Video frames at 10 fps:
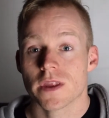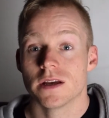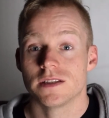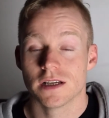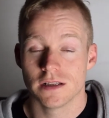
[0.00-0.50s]

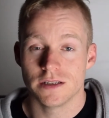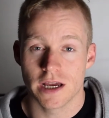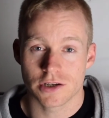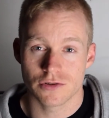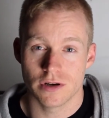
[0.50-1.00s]
cyclic
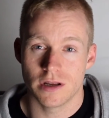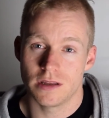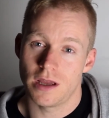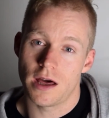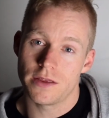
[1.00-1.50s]
dextrin
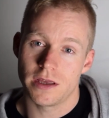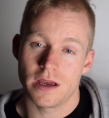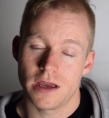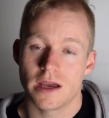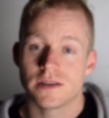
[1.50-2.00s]
and the other
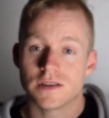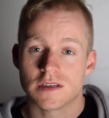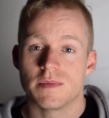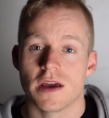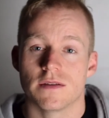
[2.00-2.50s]
EAAs to
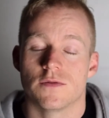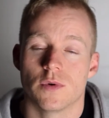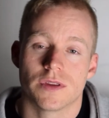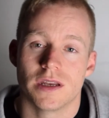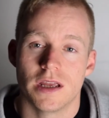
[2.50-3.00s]
spare them for
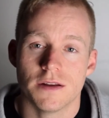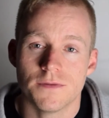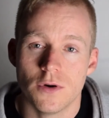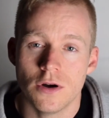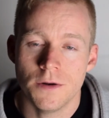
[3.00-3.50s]
what they're needed
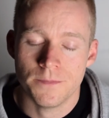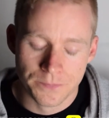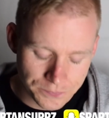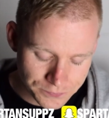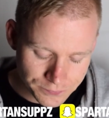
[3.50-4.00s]
for.
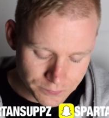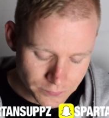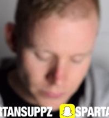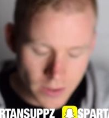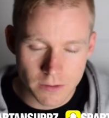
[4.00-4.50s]

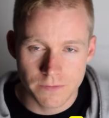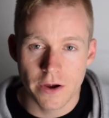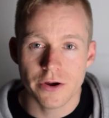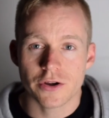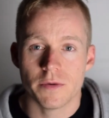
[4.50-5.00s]

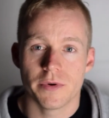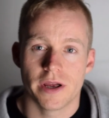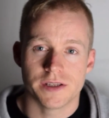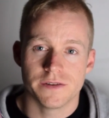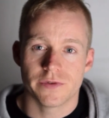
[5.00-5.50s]
Very
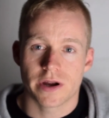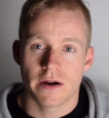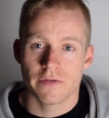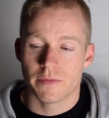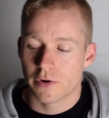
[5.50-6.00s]
comprehensive
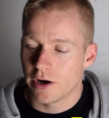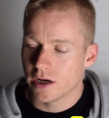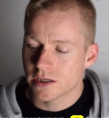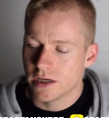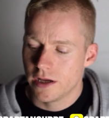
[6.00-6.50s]
recovery
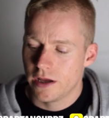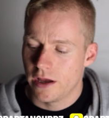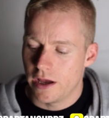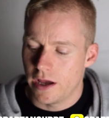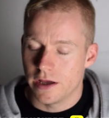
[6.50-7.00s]
product,
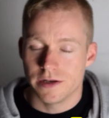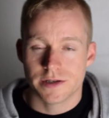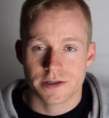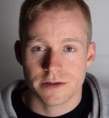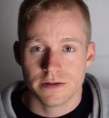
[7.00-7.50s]
and
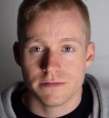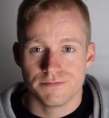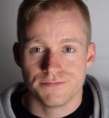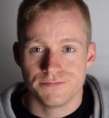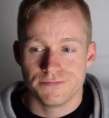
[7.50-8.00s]

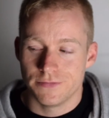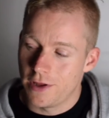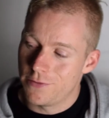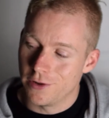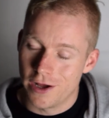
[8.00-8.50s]

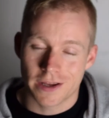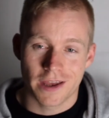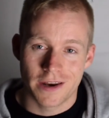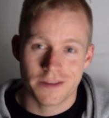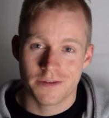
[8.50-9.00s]
if you like
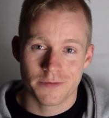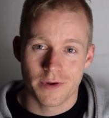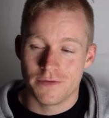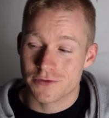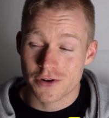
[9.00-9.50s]
anything,
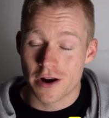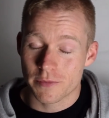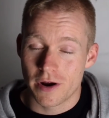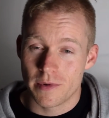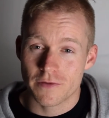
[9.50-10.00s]
if you tried a
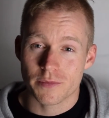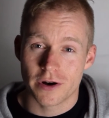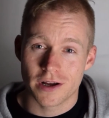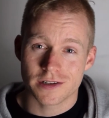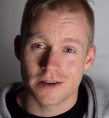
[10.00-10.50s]
Primeval
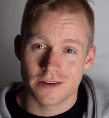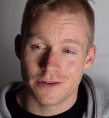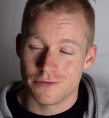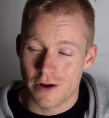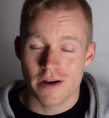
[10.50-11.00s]
product,
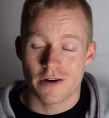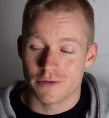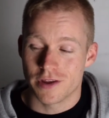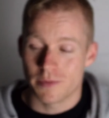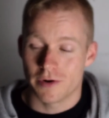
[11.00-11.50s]
you'll know how good their